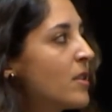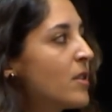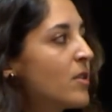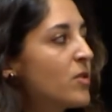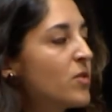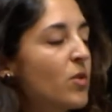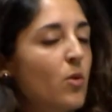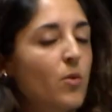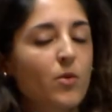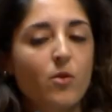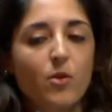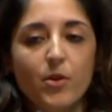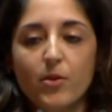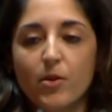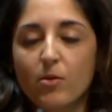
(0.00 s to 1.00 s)
So the
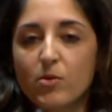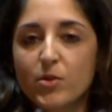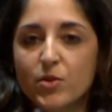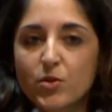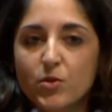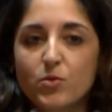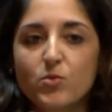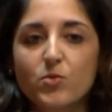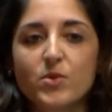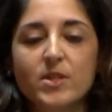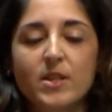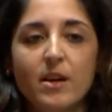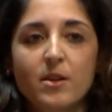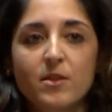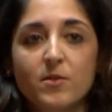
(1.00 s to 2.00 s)
corridor was used
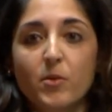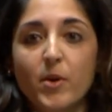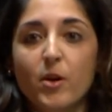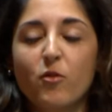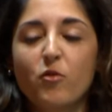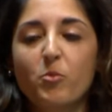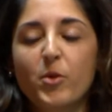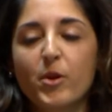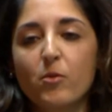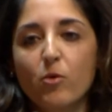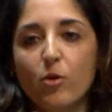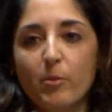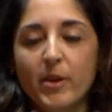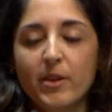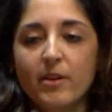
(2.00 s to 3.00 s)
as a way of
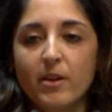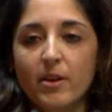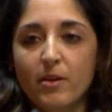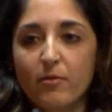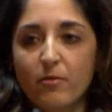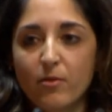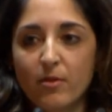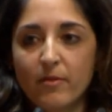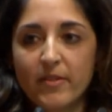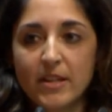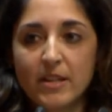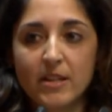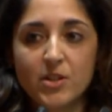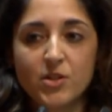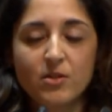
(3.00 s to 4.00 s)
pre-warming the air for
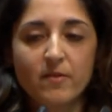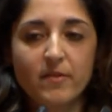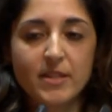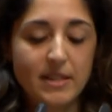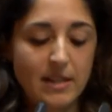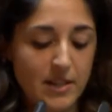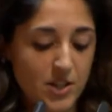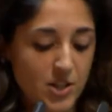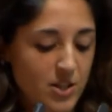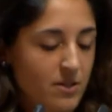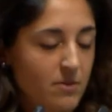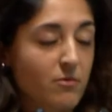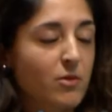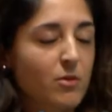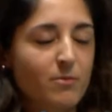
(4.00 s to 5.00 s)
natural ventilation,
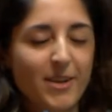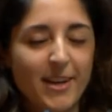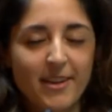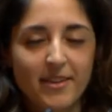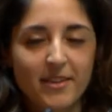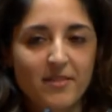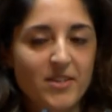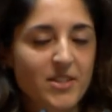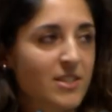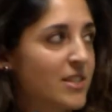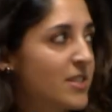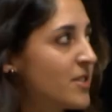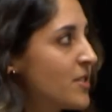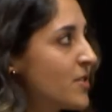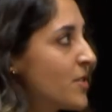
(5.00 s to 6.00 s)
for mechanical
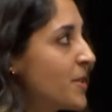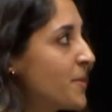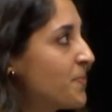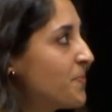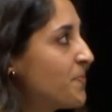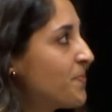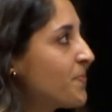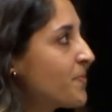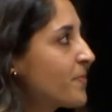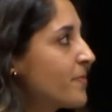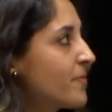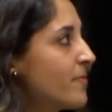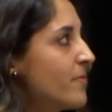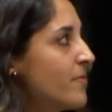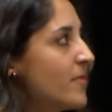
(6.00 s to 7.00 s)
ventilation, sorry.
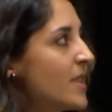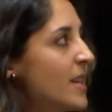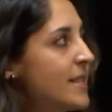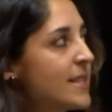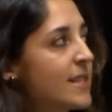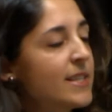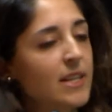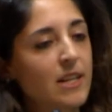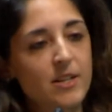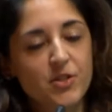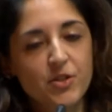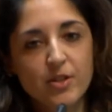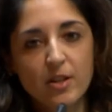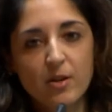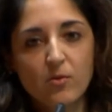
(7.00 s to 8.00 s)
And an inlet
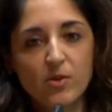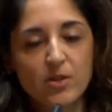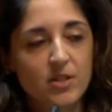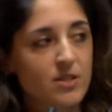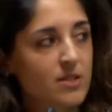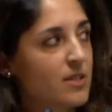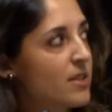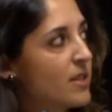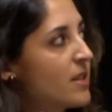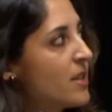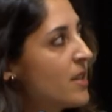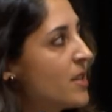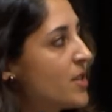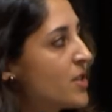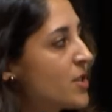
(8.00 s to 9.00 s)
grill was
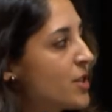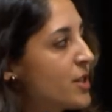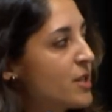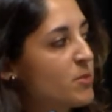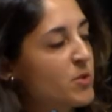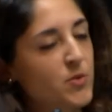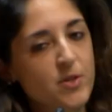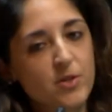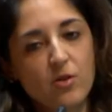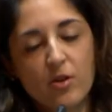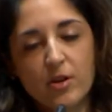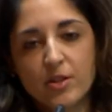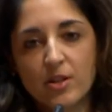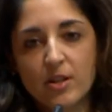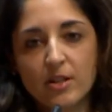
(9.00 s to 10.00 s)
inserted between the
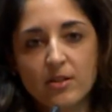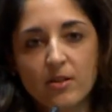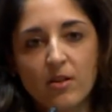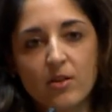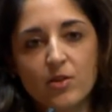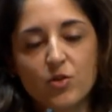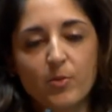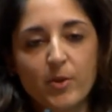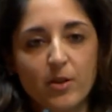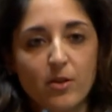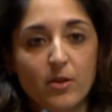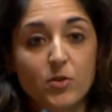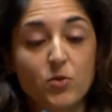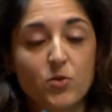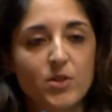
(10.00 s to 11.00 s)
corridor and the classroom and an
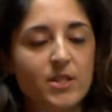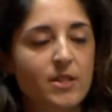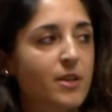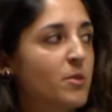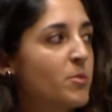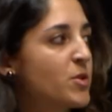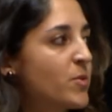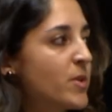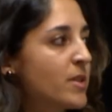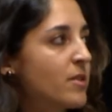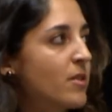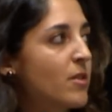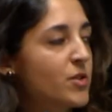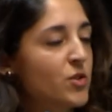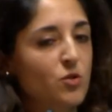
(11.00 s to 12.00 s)
exhaust air between the
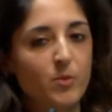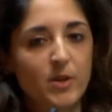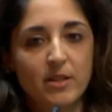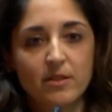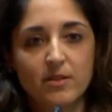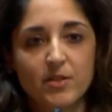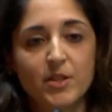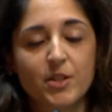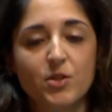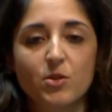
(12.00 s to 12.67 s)
classroom and the street.